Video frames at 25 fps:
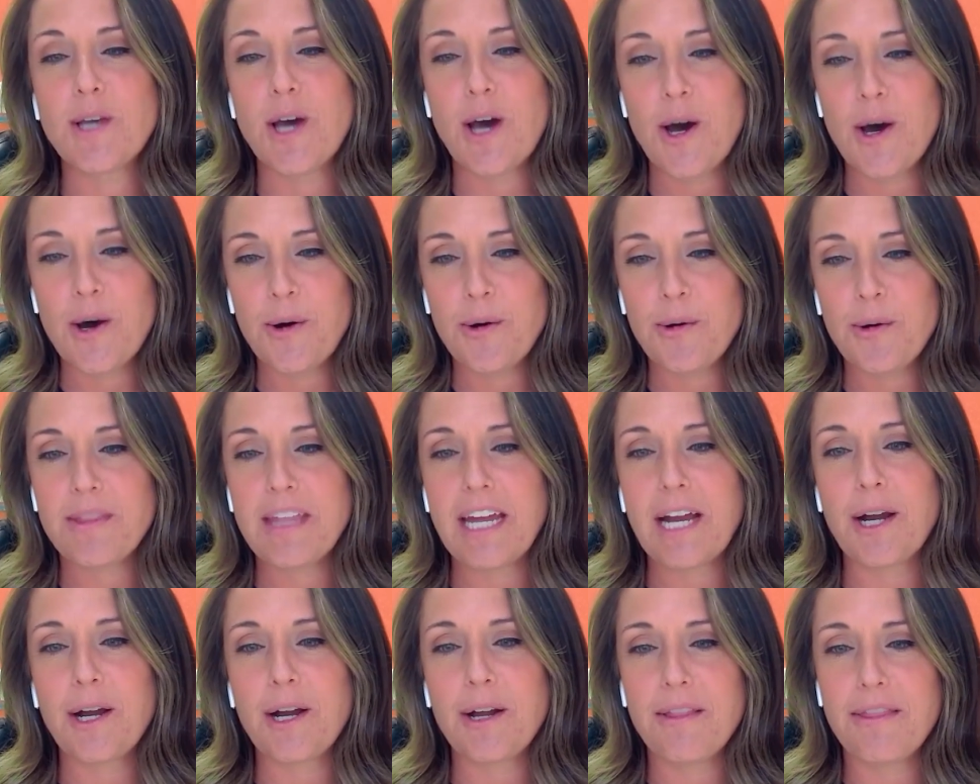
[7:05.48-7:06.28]

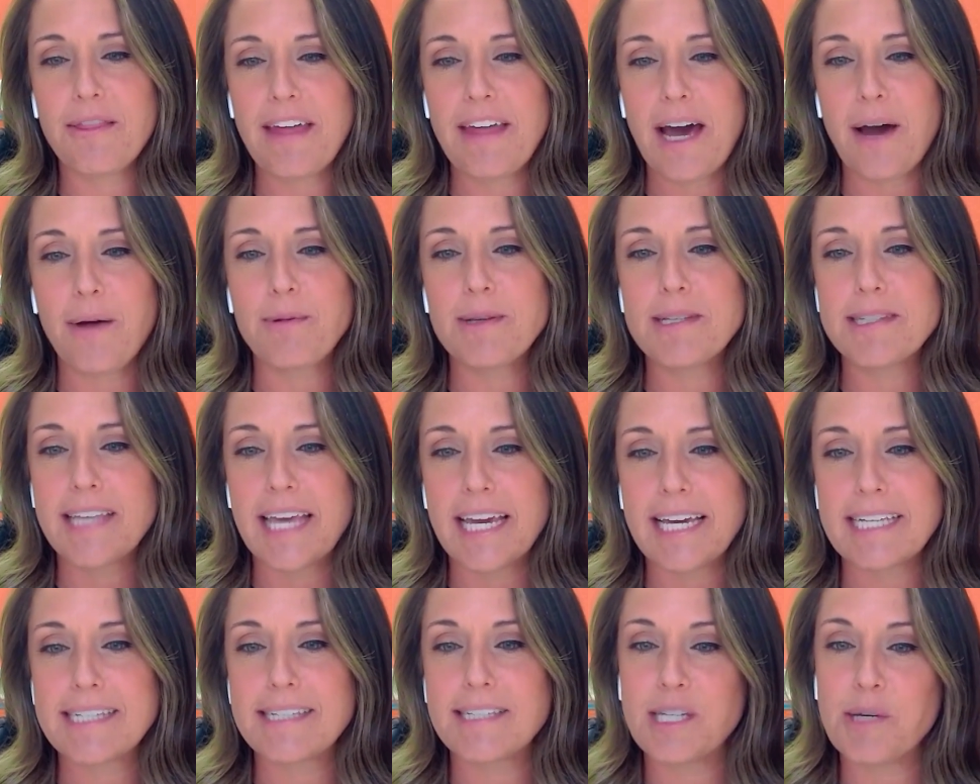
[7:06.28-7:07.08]
that was
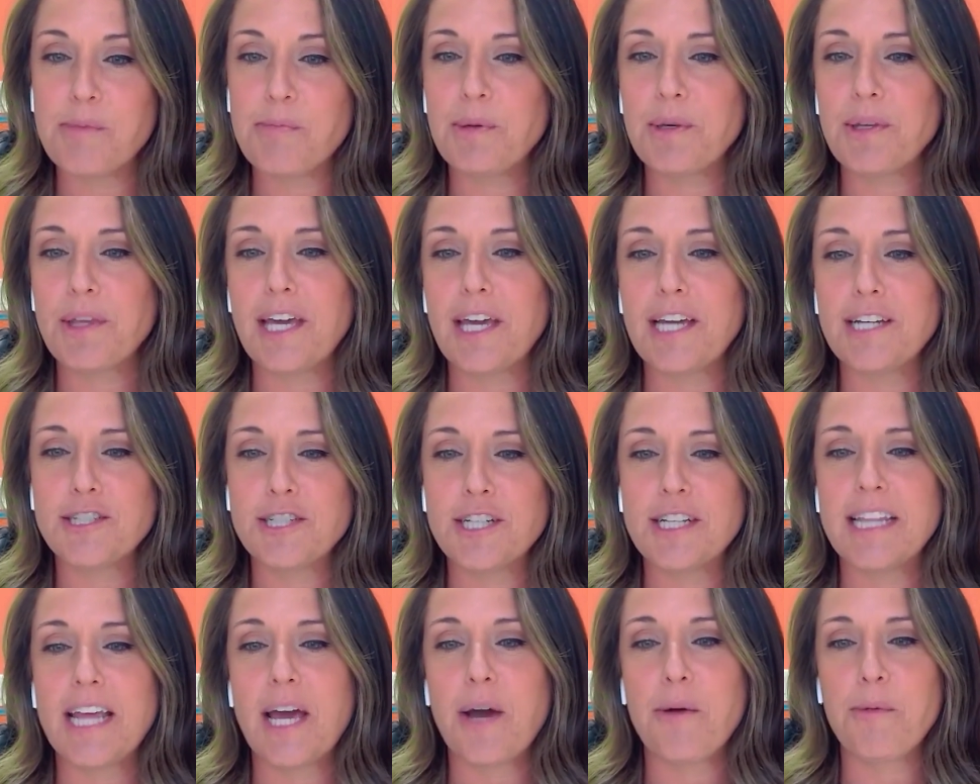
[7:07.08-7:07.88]
like a
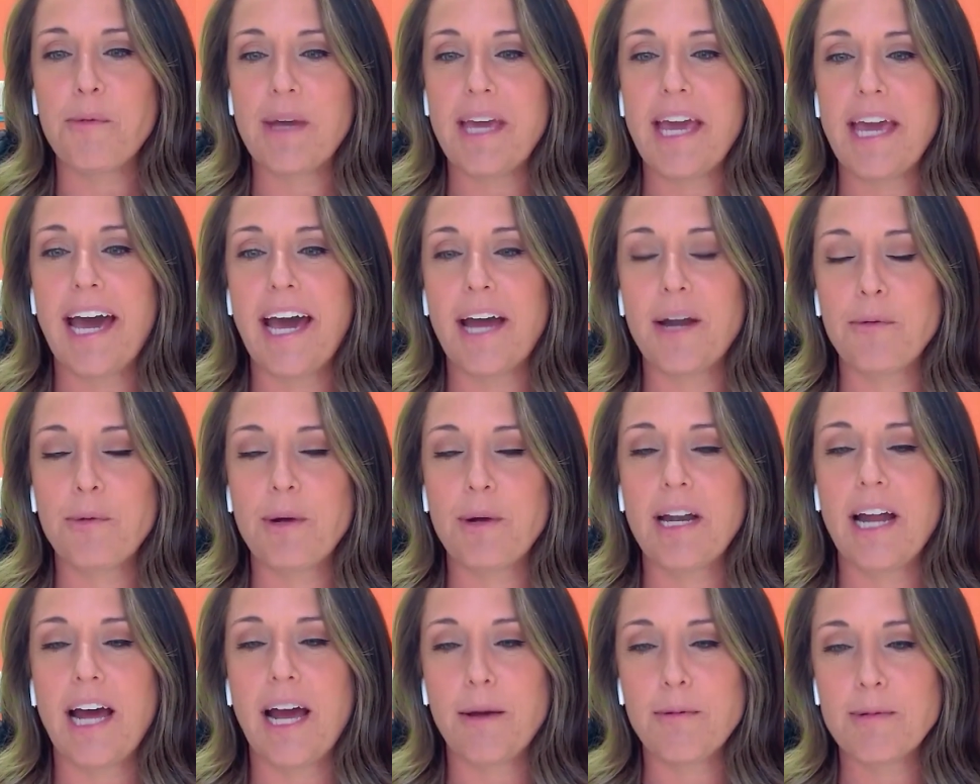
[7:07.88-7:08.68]
stipulation that we had
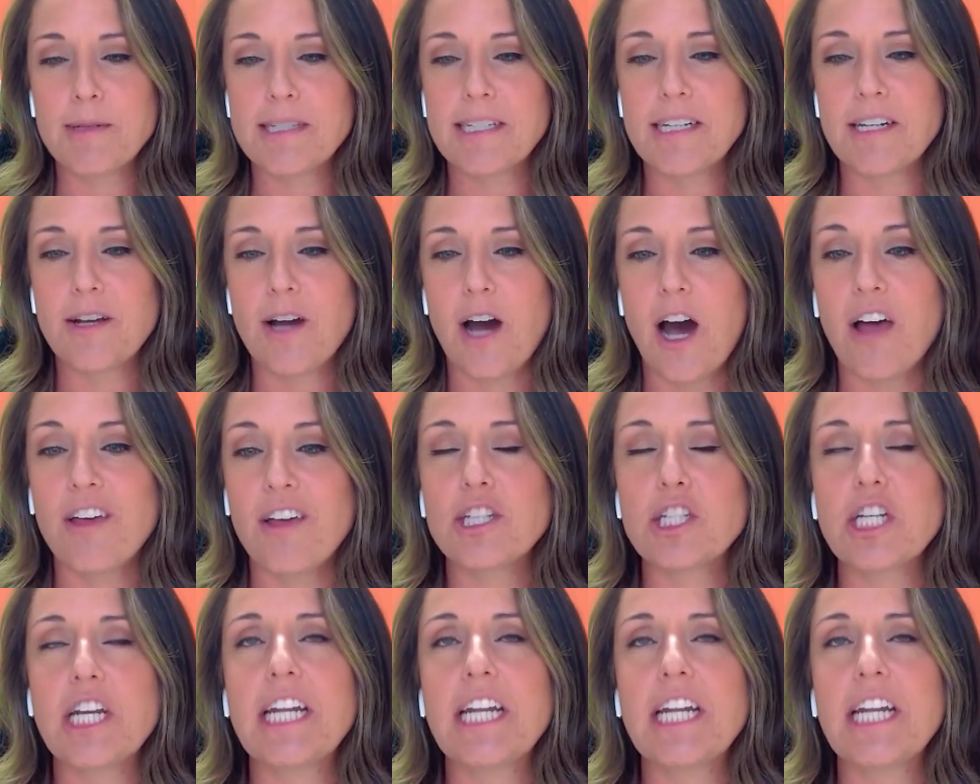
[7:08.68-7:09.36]
when I was in college.